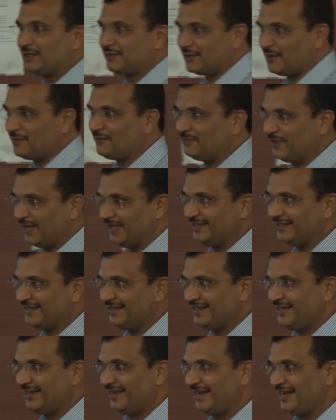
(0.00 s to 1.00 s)
of mine.
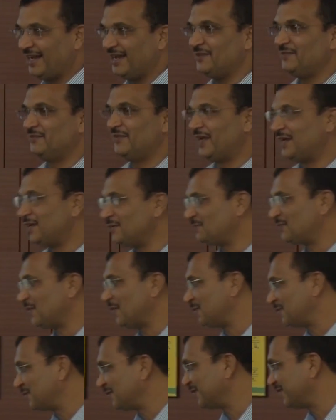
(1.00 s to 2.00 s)
I am very
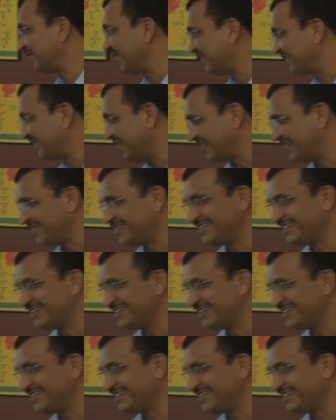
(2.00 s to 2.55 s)
proud to share that.